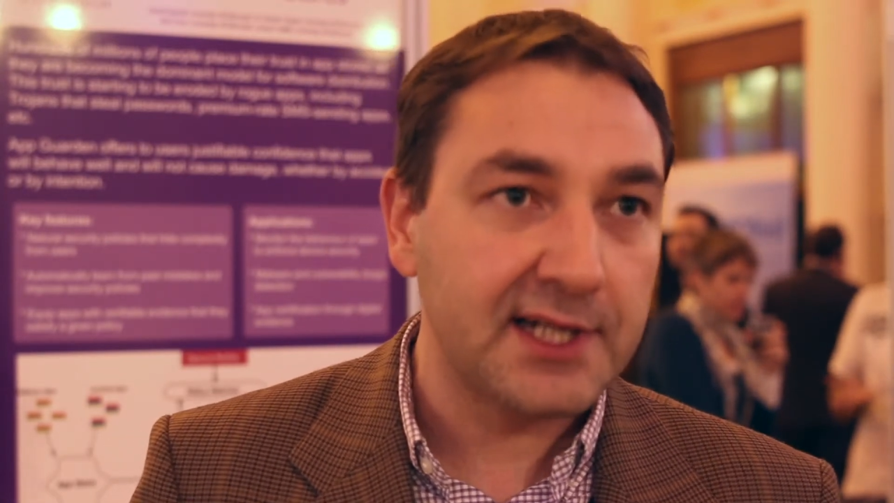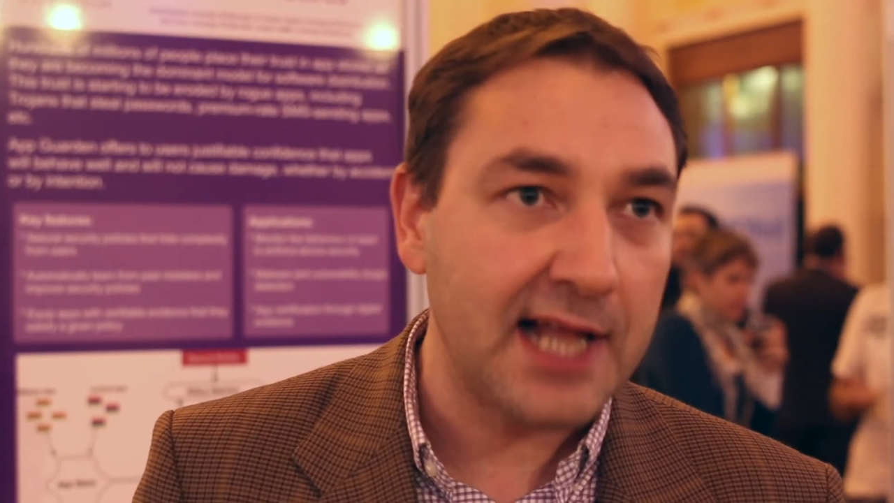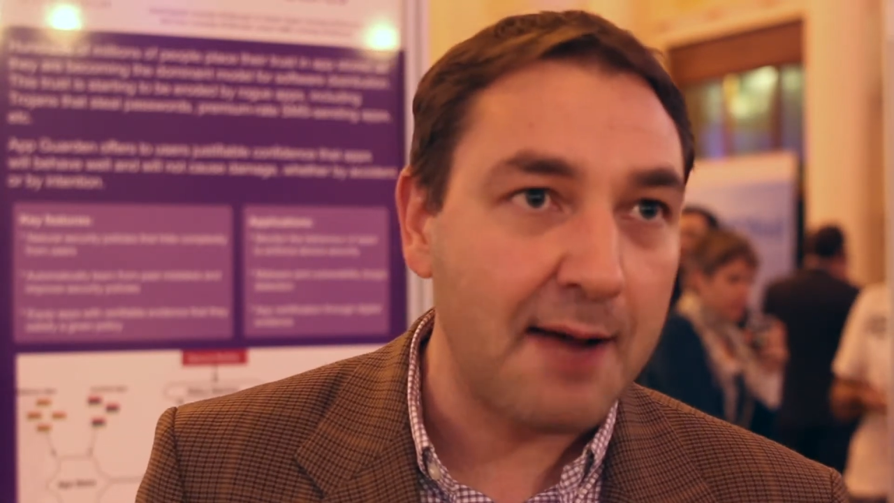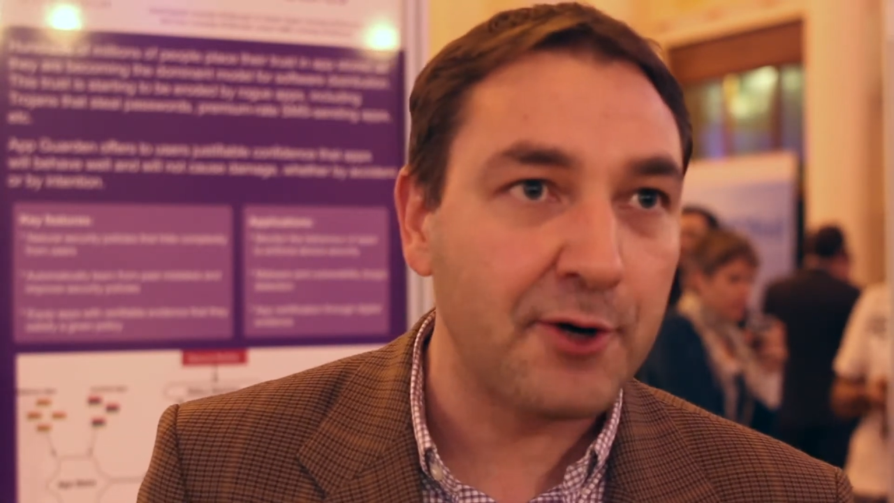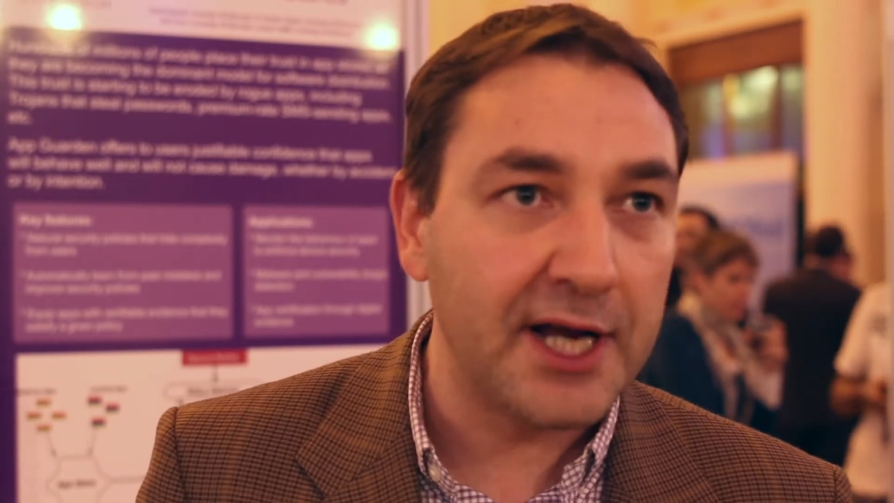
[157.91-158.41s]
and
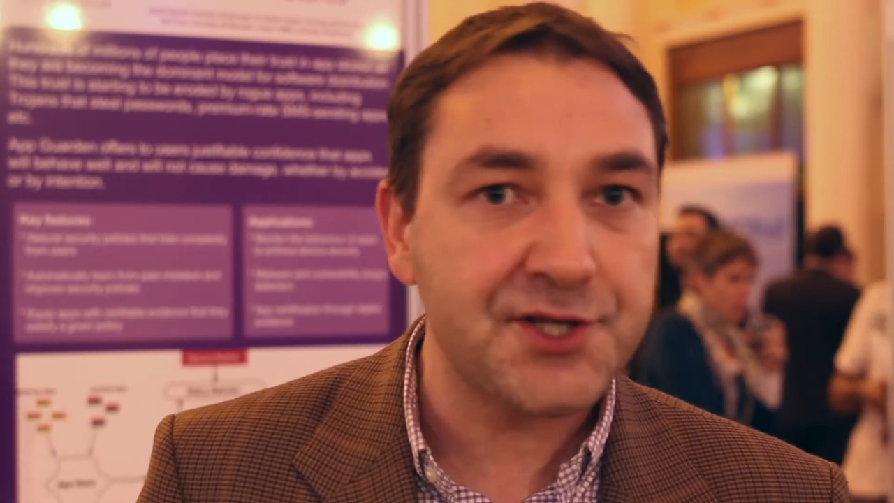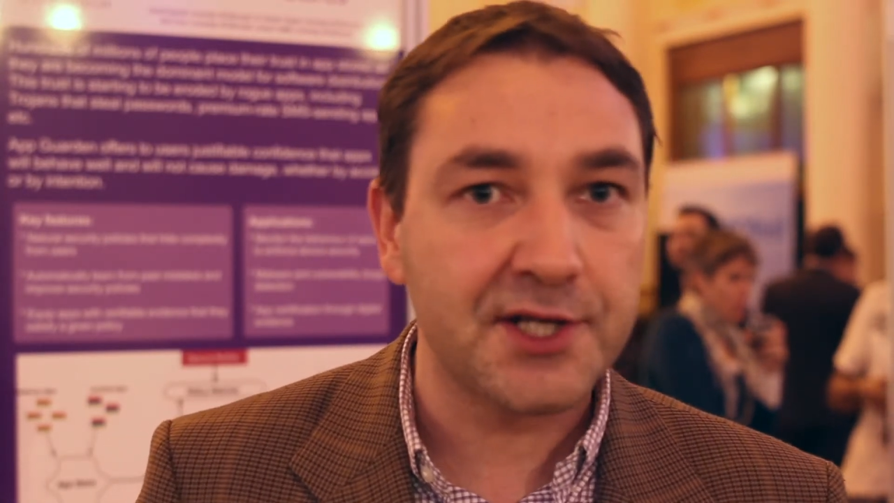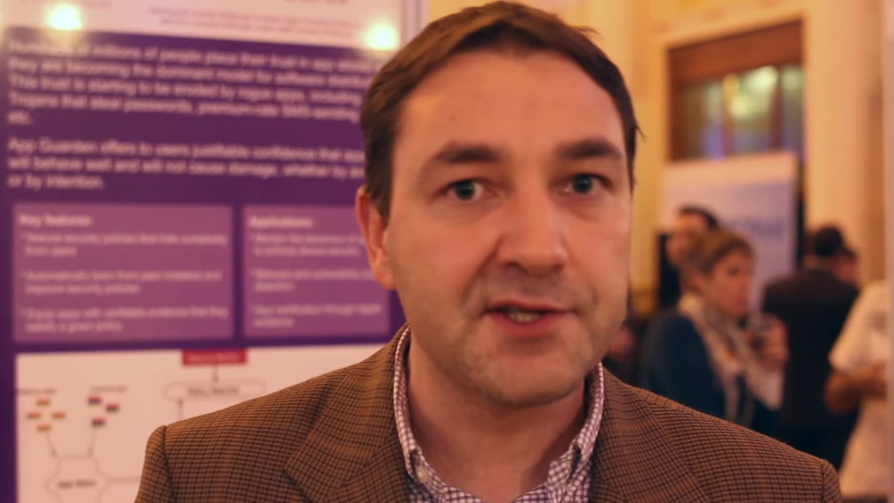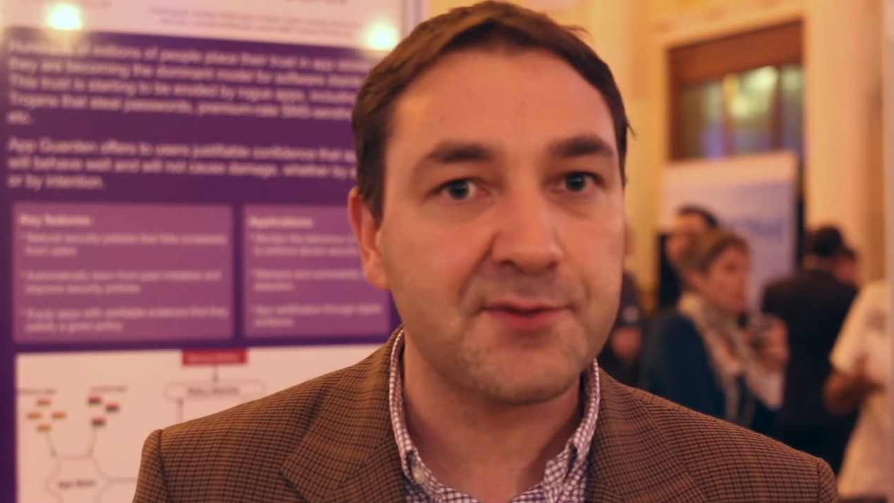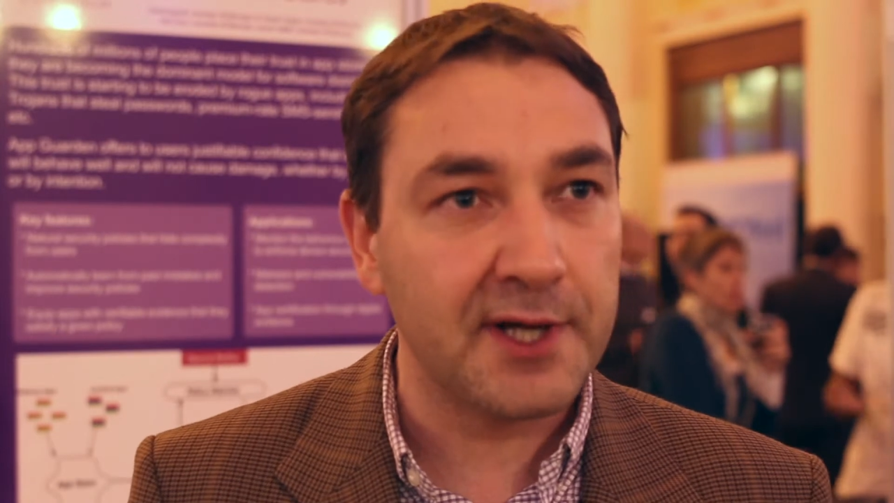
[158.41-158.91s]

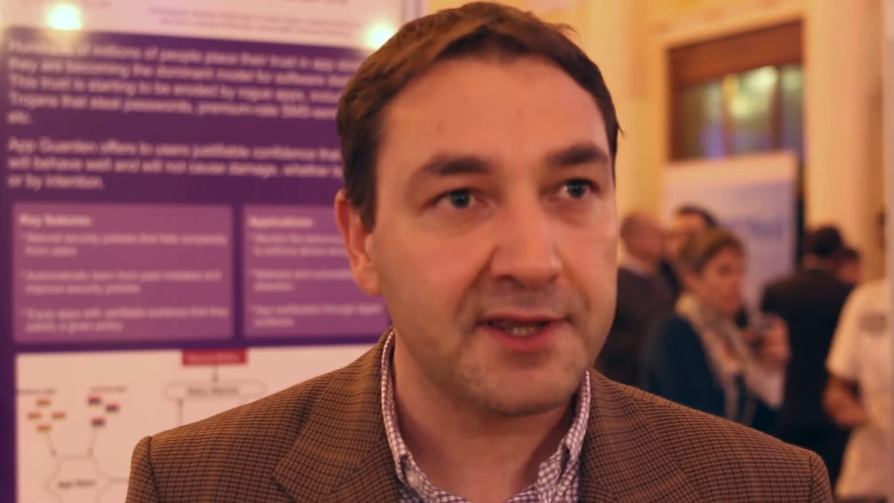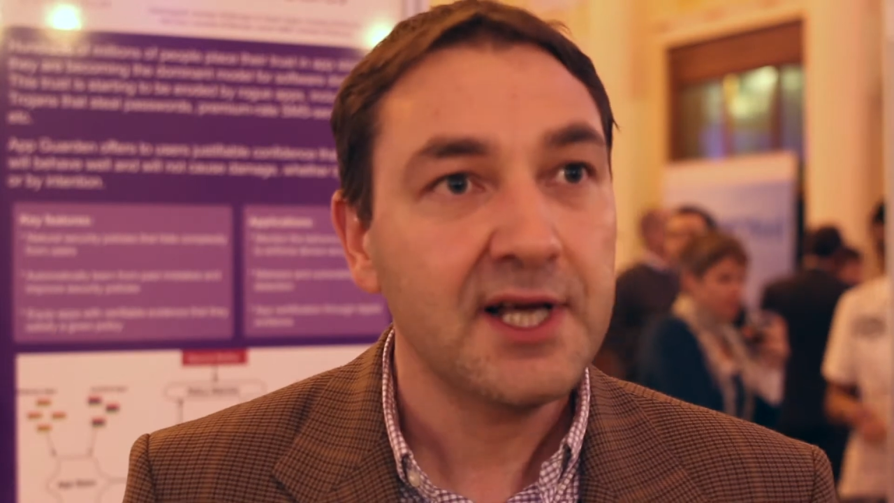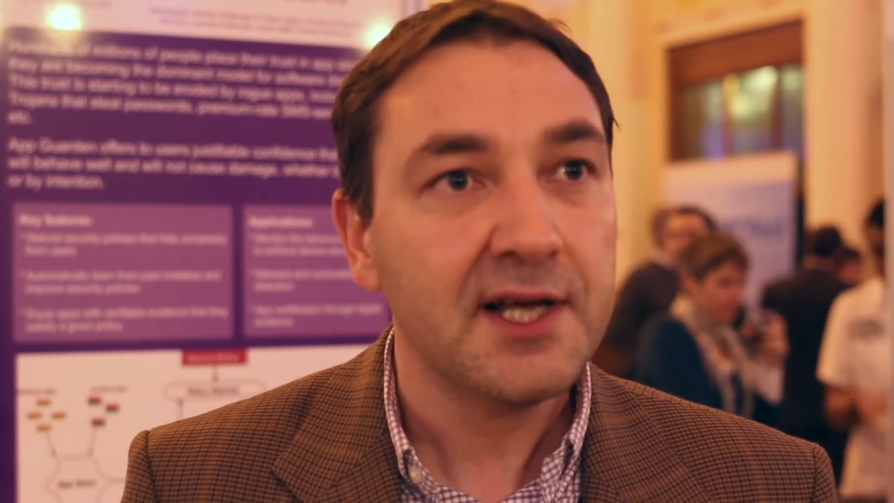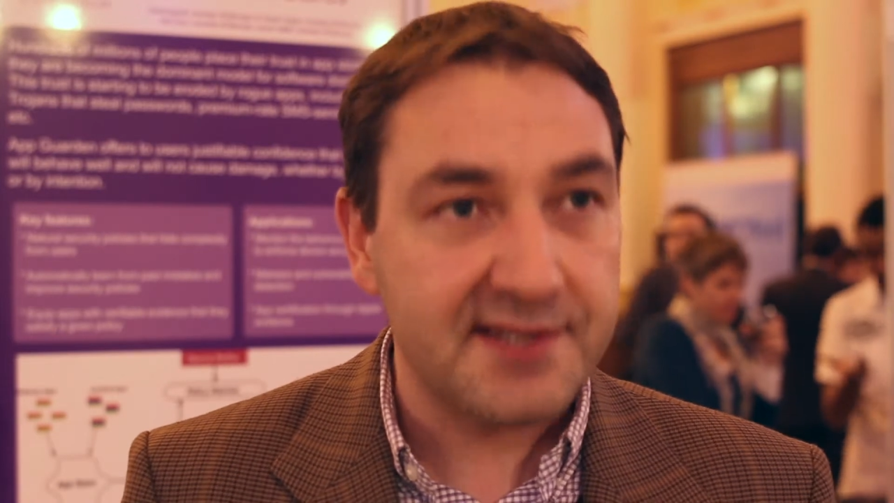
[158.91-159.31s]
collaborations with